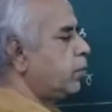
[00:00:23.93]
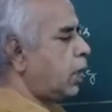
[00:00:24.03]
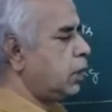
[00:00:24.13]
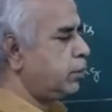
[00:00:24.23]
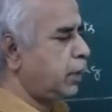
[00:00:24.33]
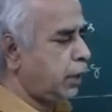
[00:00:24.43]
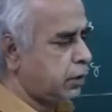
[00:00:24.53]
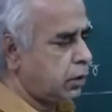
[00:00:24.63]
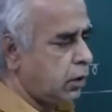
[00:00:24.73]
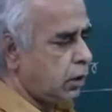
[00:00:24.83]
aluminate
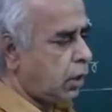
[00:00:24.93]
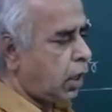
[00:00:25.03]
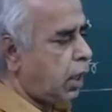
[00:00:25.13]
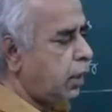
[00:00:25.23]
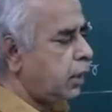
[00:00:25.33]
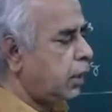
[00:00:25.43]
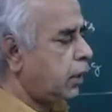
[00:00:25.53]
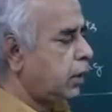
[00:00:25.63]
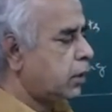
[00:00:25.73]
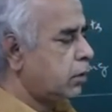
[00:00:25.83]
and
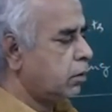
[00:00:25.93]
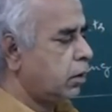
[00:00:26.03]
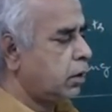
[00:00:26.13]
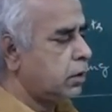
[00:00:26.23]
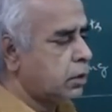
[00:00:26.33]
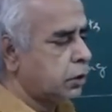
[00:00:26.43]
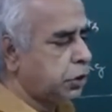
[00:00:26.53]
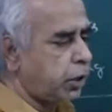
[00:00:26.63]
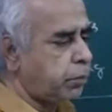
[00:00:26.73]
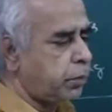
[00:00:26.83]
its
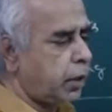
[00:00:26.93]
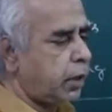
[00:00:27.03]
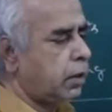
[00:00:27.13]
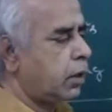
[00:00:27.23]
shape may